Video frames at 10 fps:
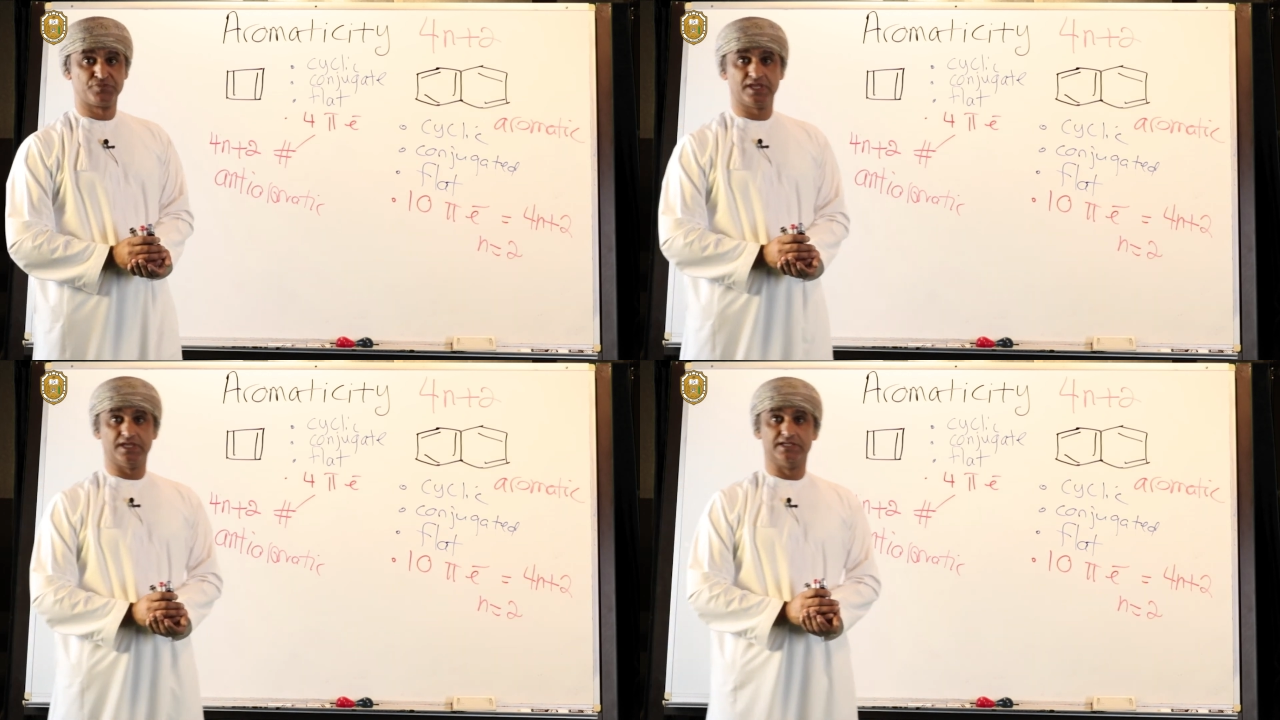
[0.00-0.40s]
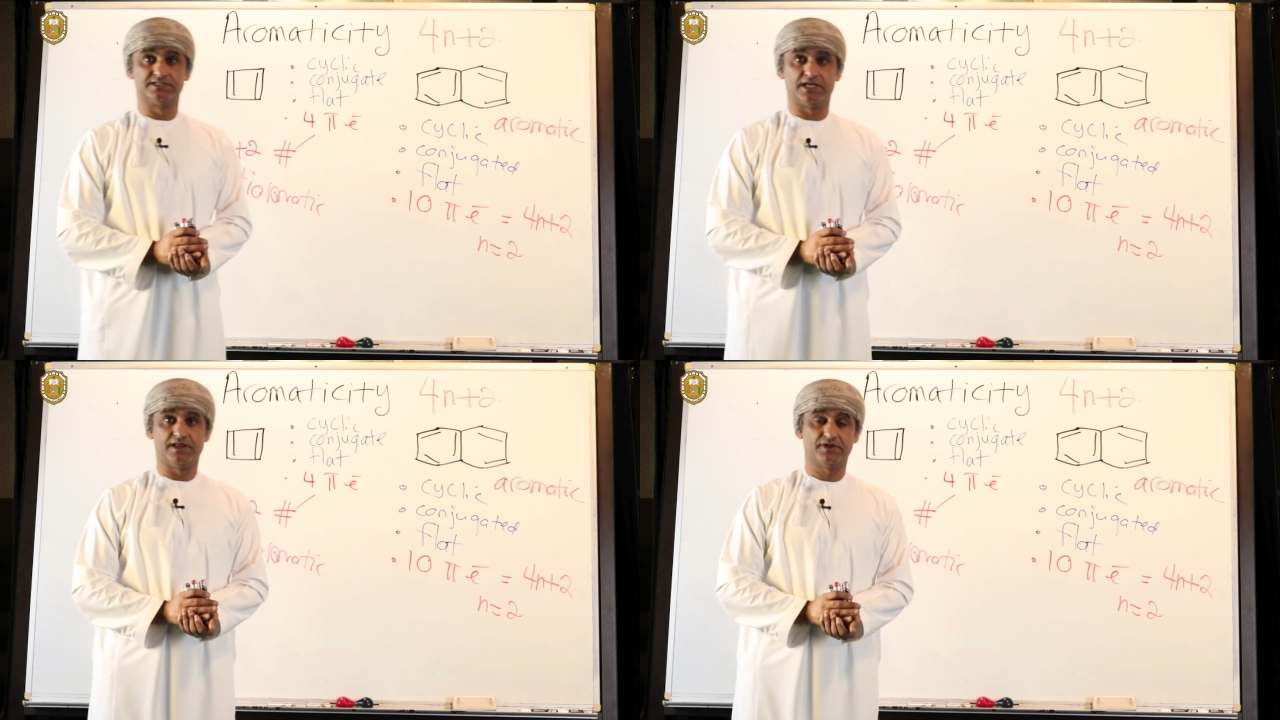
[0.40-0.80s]
is
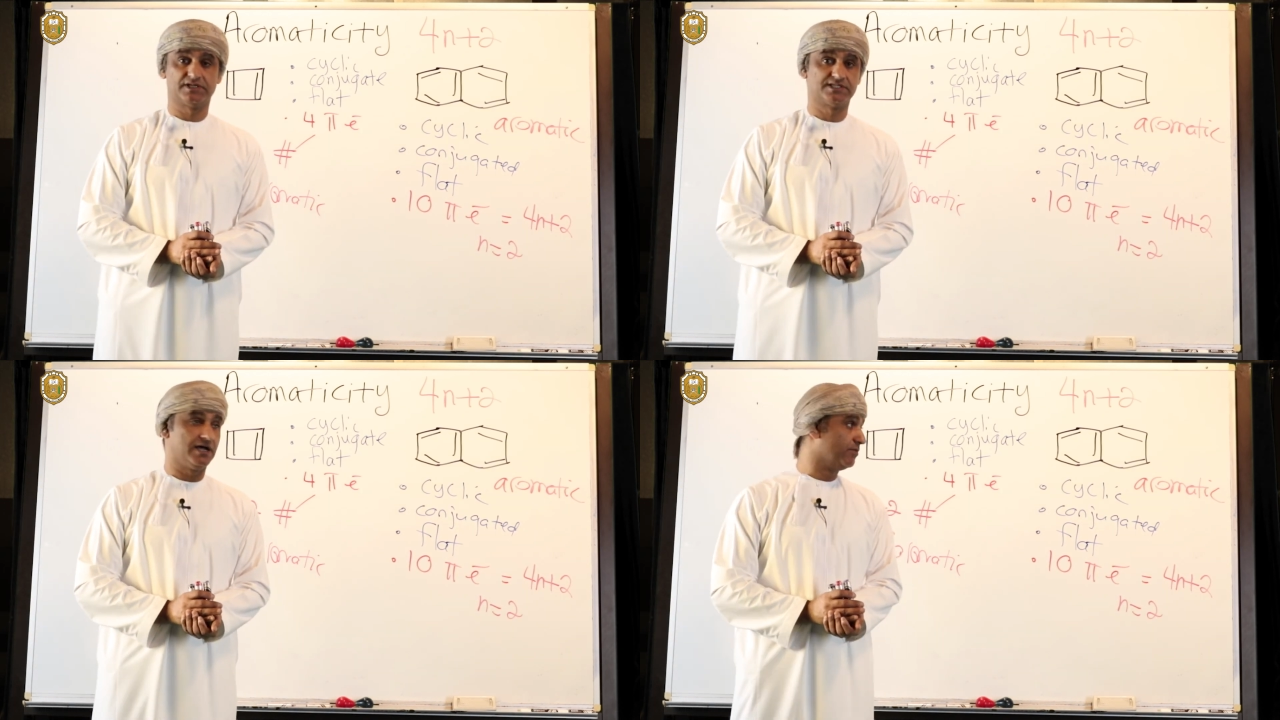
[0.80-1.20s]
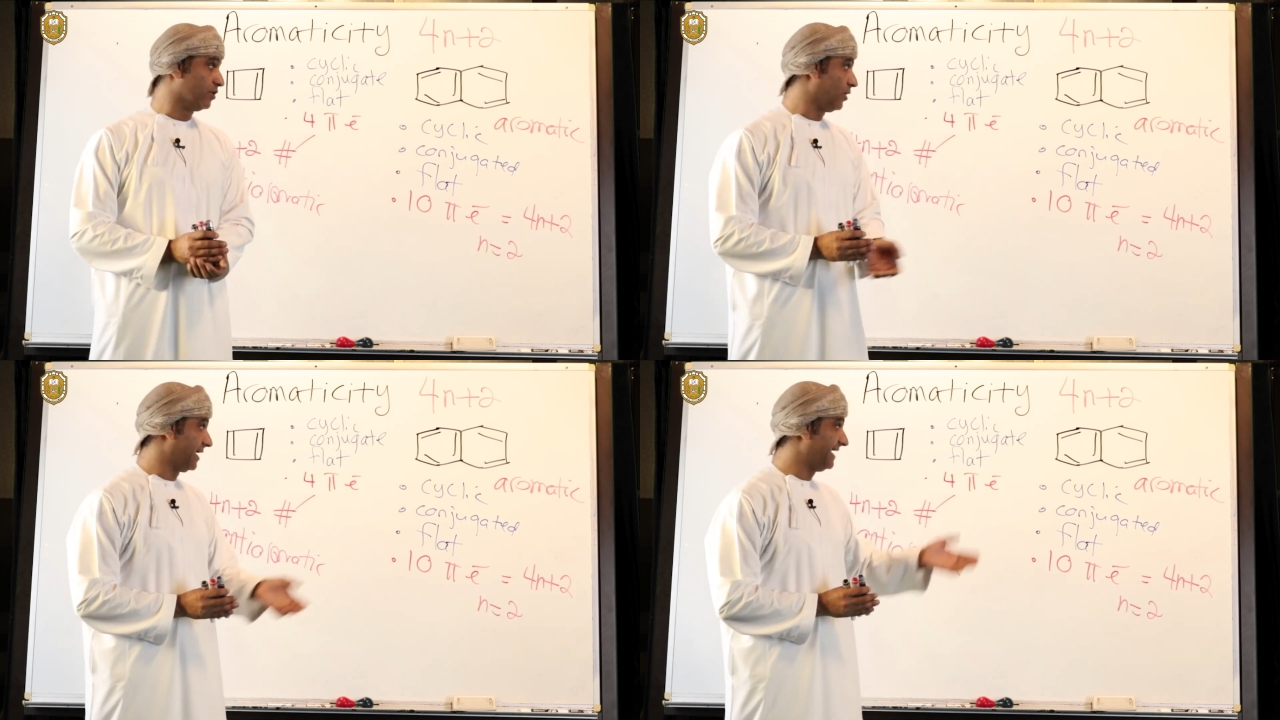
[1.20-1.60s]
another example,
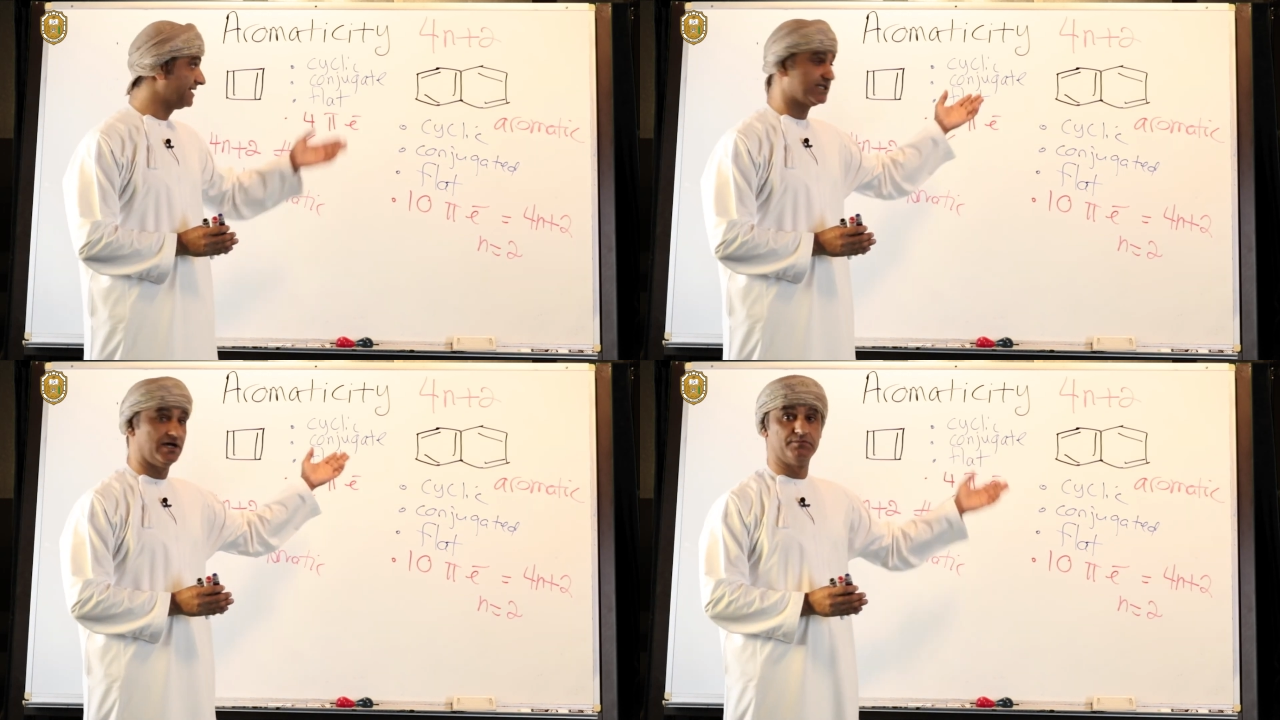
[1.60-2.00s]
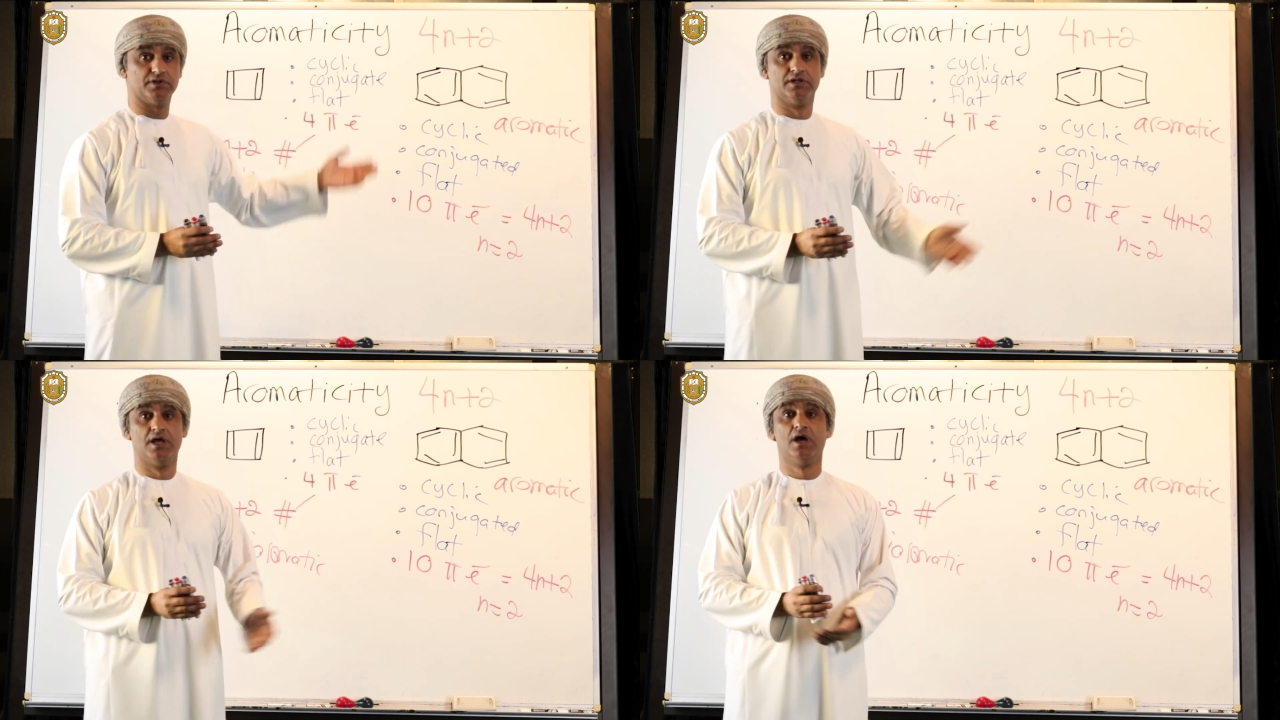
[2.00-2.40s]
or an
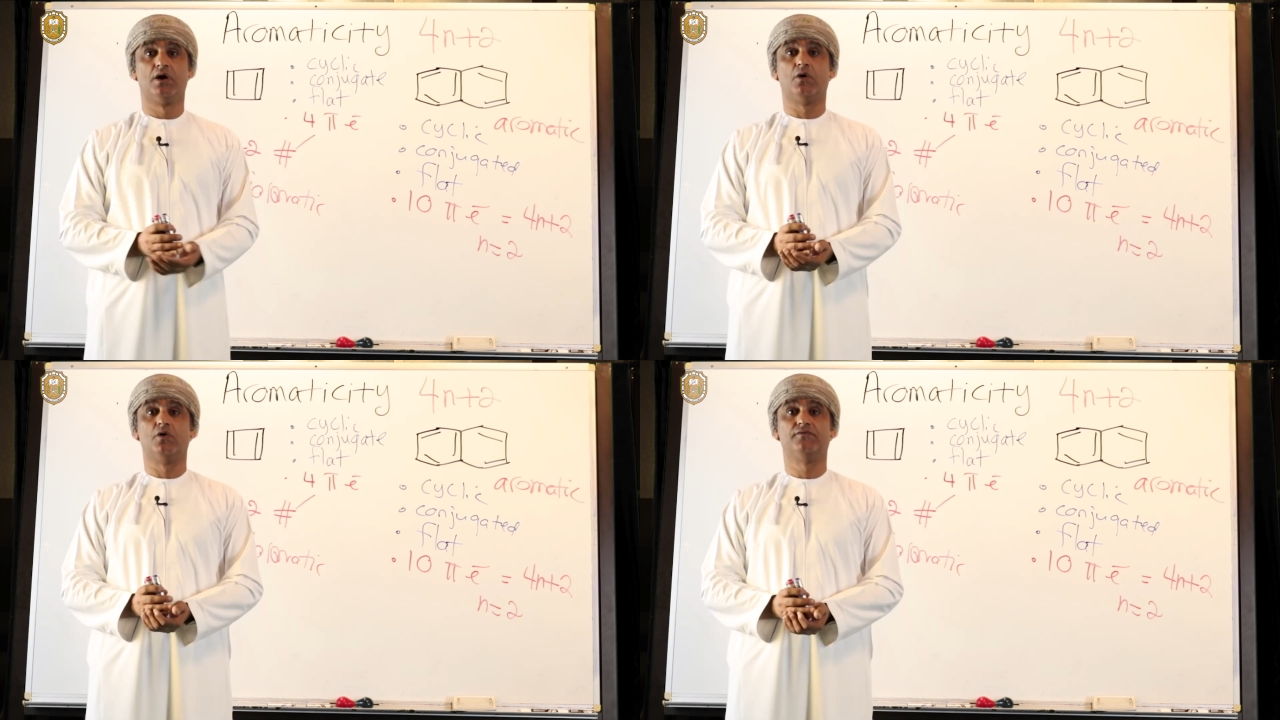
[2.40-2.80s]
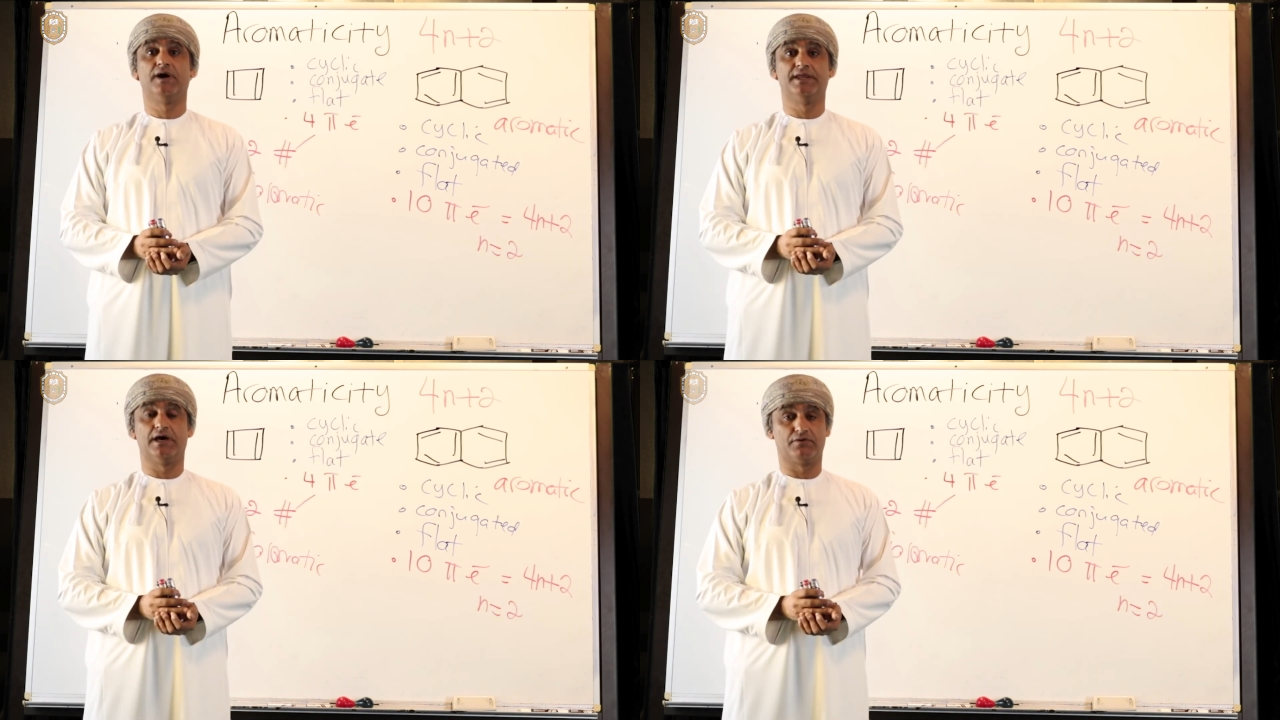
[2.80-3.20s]
example of
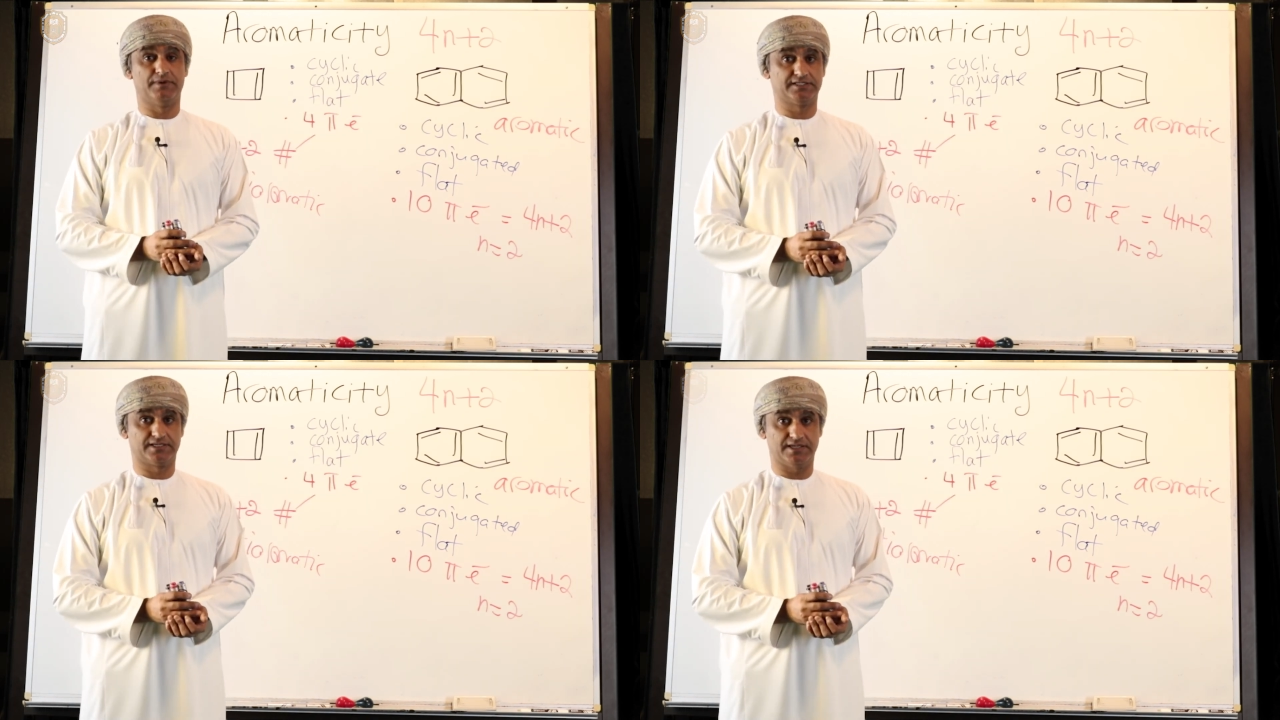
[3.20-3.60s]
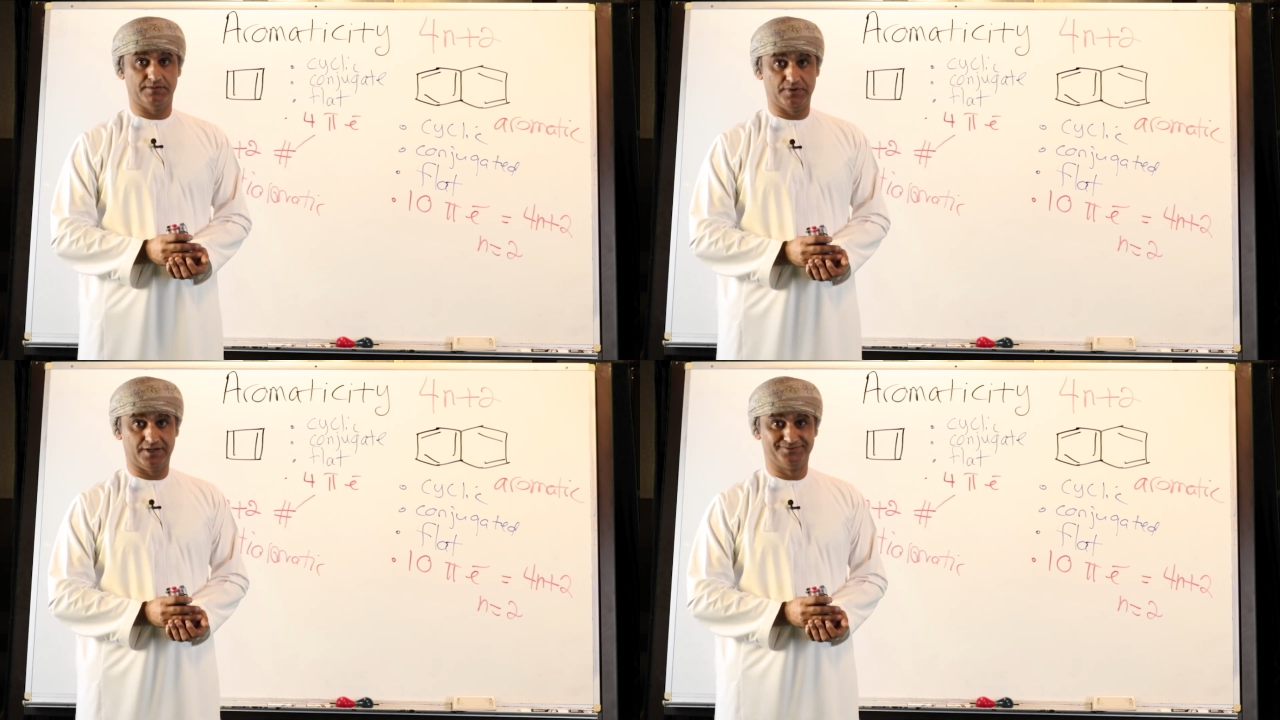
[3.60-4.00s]
an aromatic
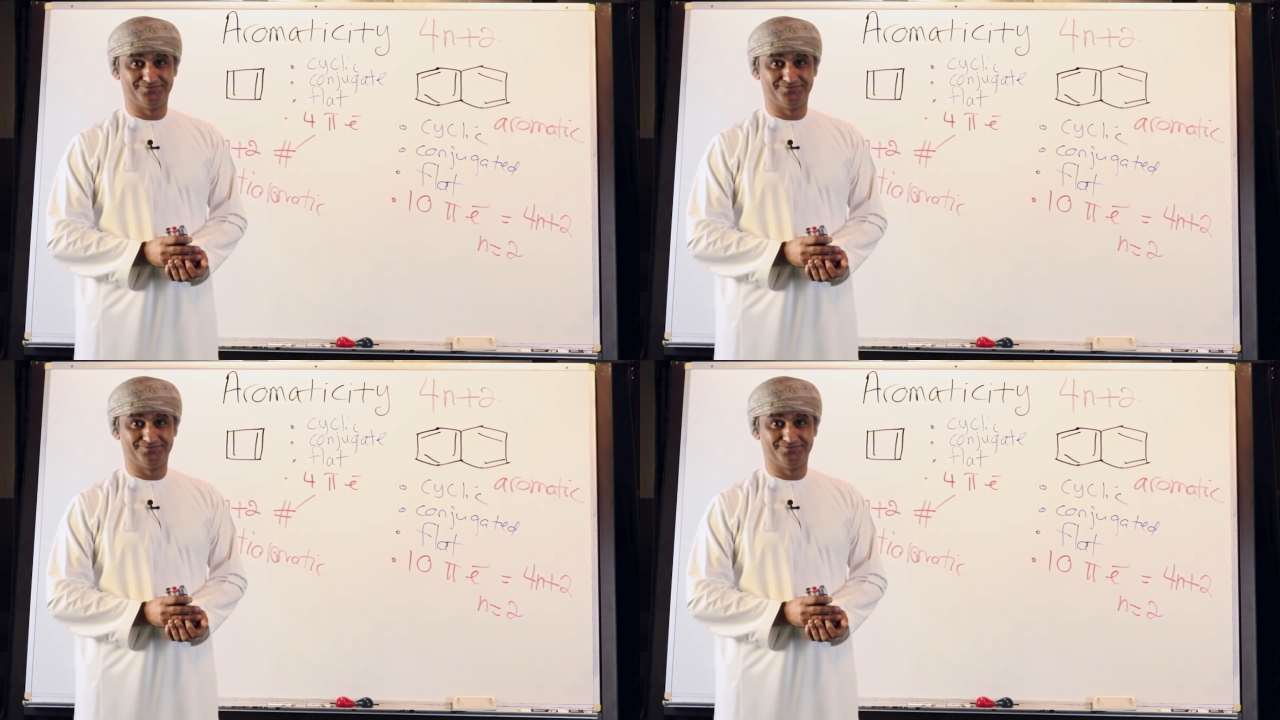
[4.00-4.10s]
compound.